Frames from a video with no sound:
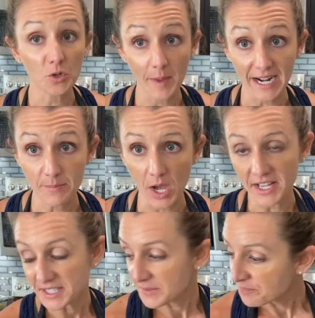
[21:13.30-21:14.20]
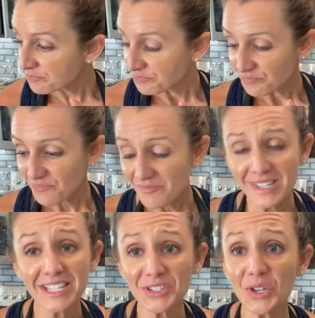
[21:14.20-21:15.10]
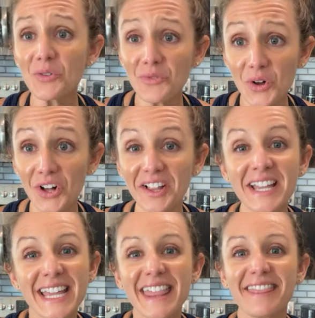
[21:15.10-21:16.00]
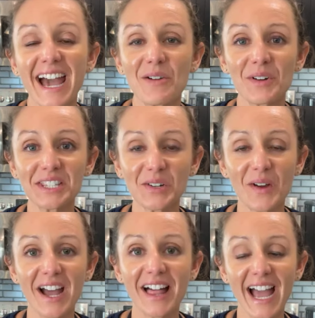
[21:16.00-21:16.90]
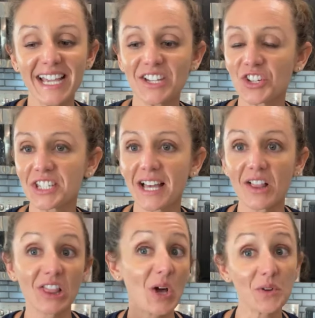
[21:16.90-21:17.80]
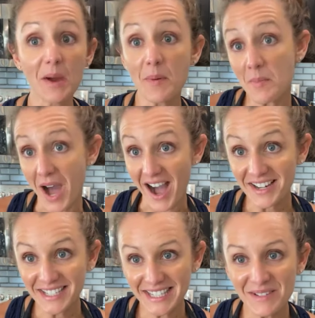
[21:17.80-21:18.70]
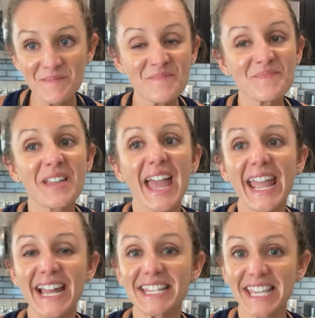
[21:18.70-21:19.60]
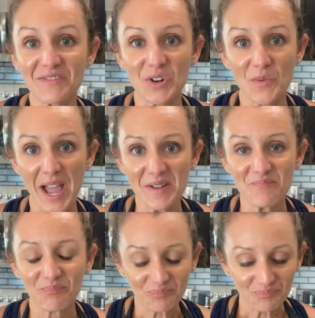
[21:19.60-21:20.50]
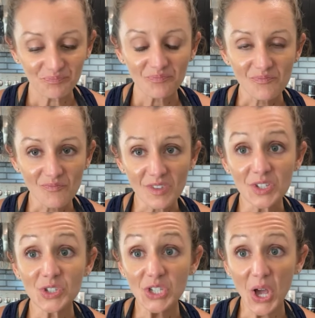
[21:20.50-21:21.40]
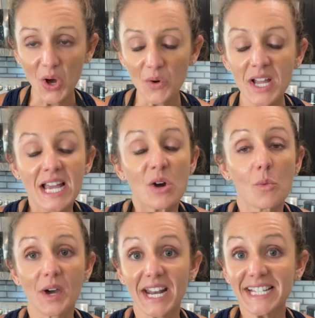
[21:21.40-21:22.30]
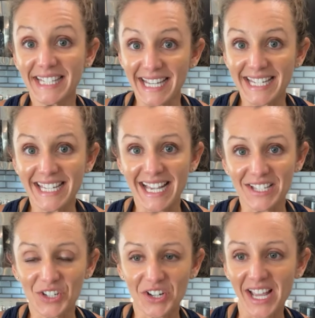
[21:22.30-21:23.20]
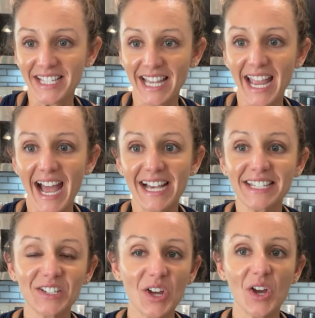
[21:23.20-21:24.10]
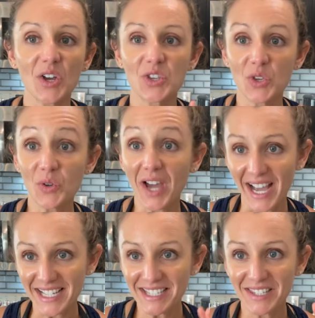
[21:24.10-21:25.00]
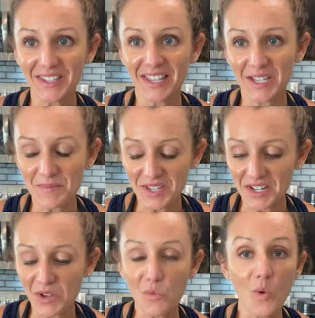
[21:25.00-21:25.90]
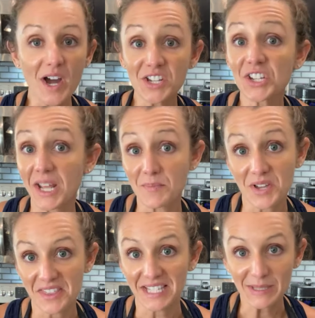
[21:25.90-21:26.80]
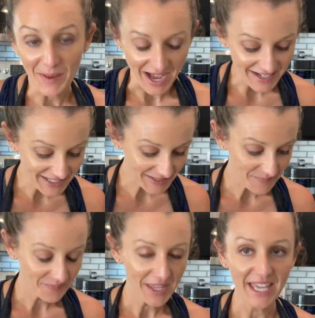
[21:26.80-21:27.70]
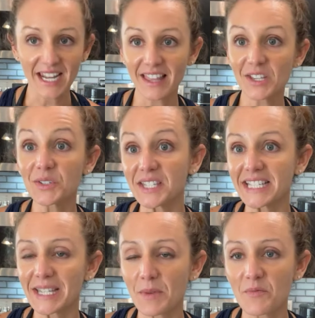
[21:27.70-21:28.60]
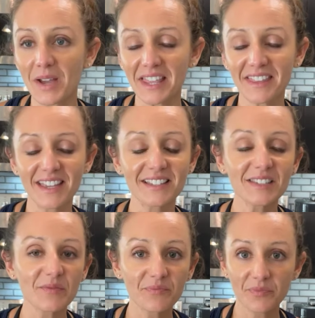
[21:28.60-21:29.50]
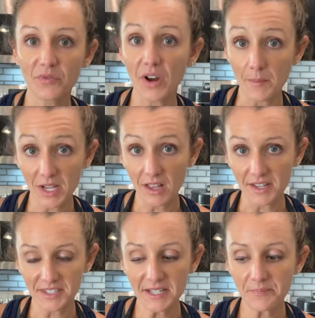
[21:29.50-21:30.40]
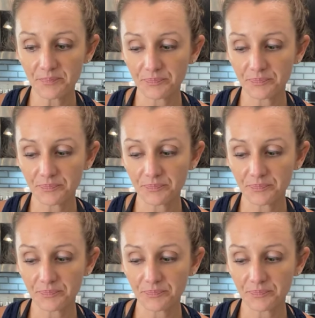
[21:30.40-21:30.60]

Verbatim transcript: dramatic pause, is so full that once in a while I can just load up a box and give it away. So what I did yesterday is I asked you guys, the community, what should I put in this box? And I let you see some of my things from my closet.